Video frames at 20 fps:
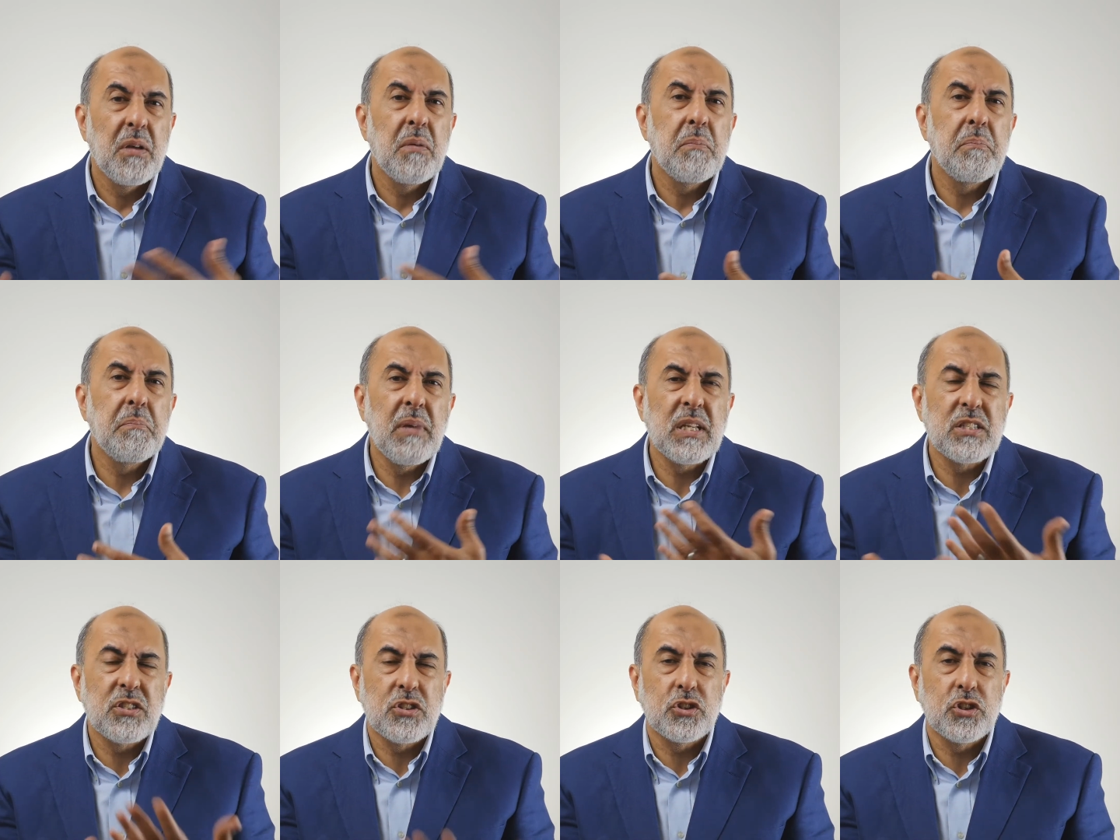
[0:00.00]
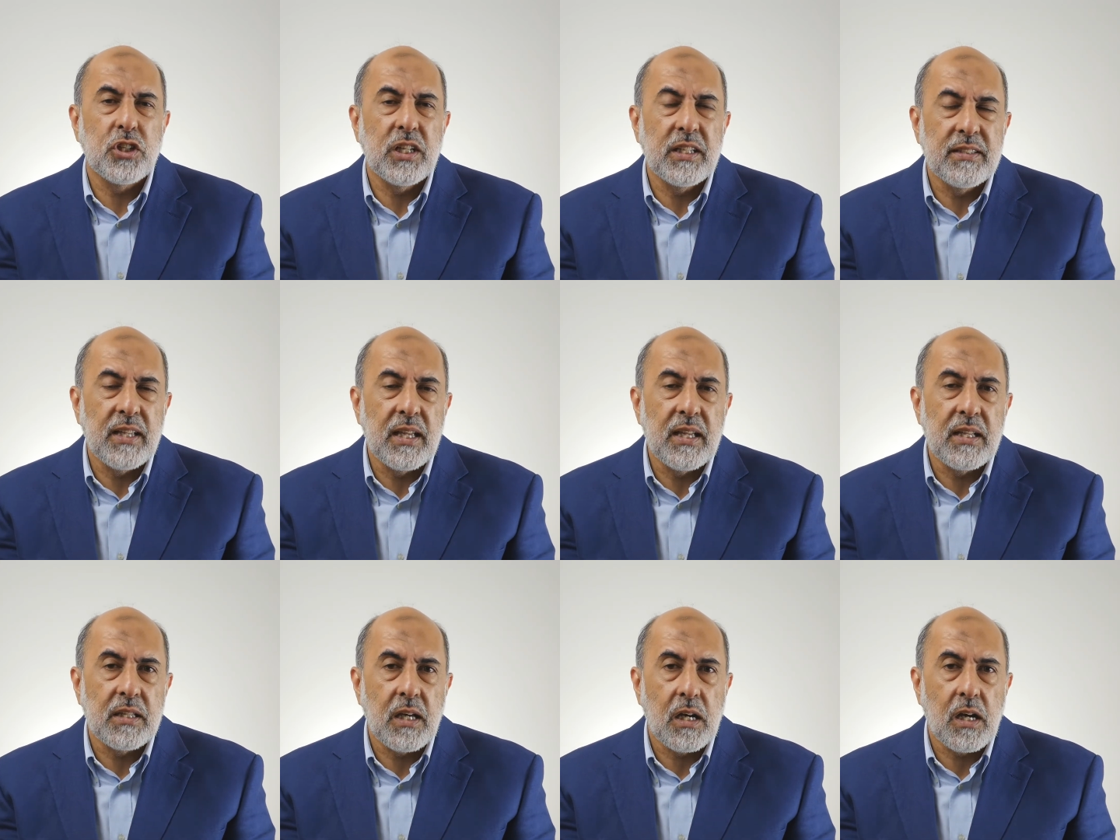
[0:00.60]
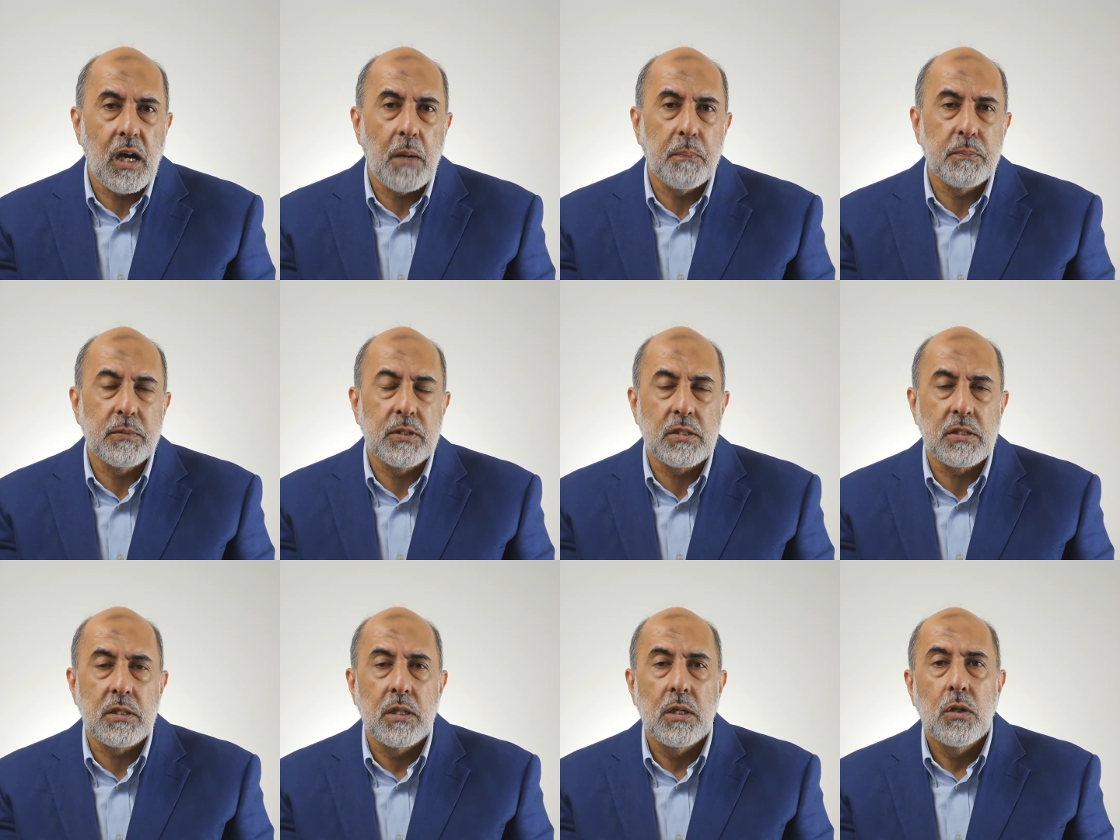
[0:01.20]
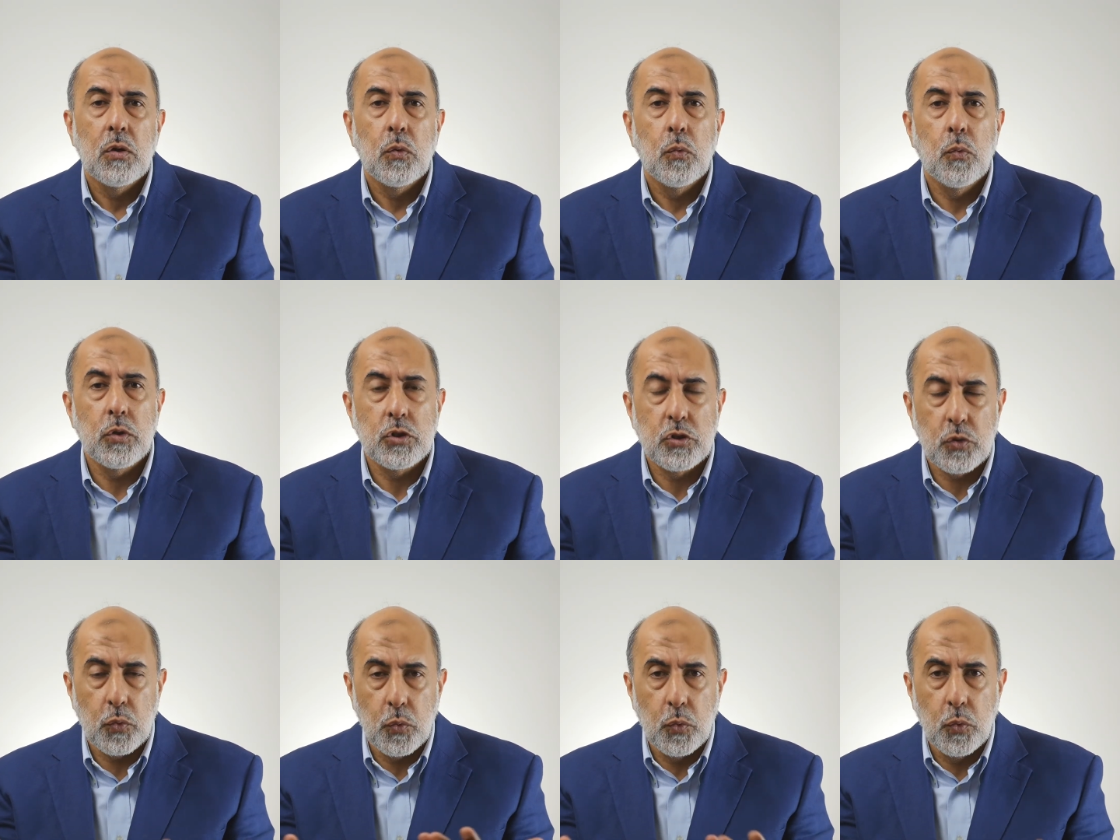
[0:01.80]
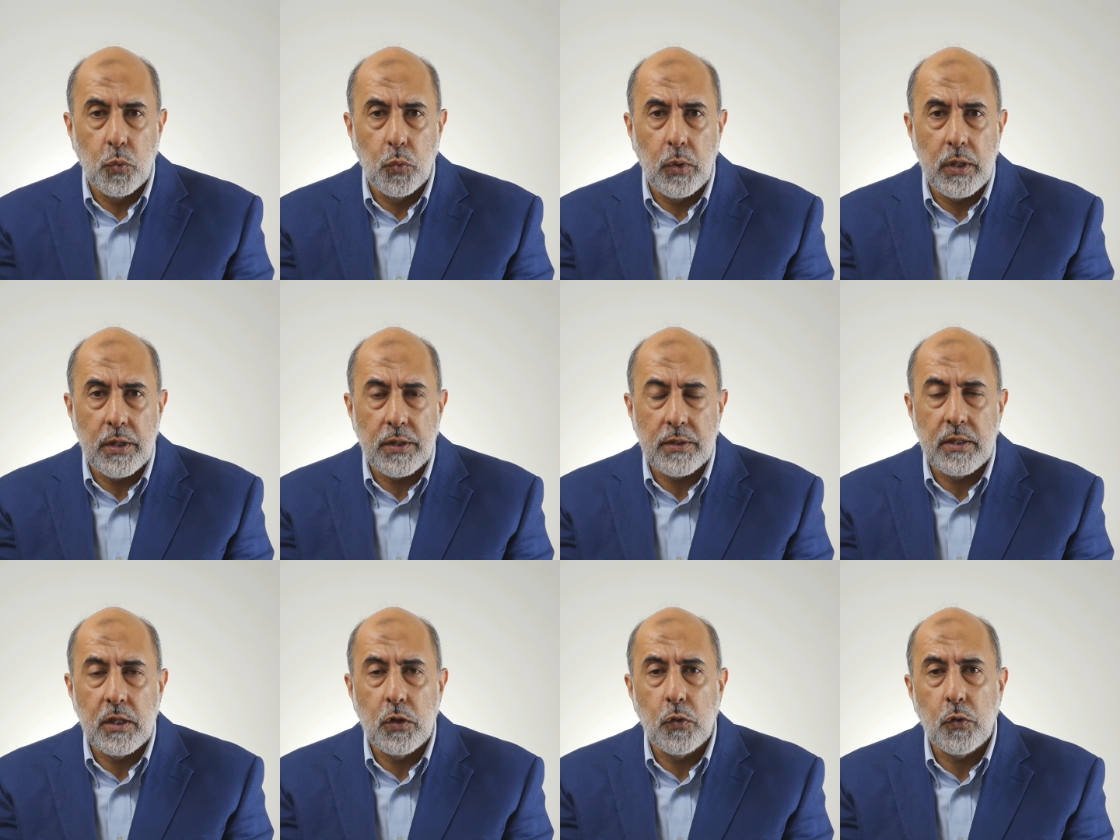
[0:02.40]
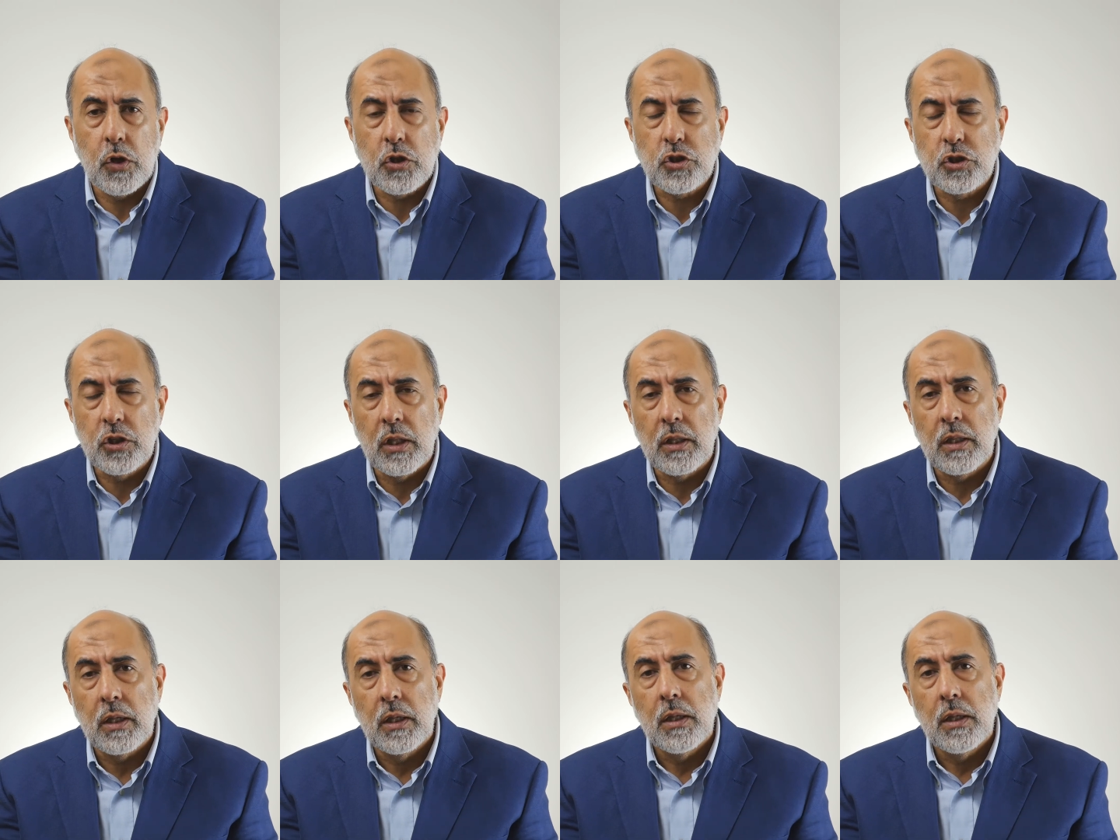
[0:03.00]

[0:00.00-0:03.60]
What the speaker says: mistreating the Copts, who were the original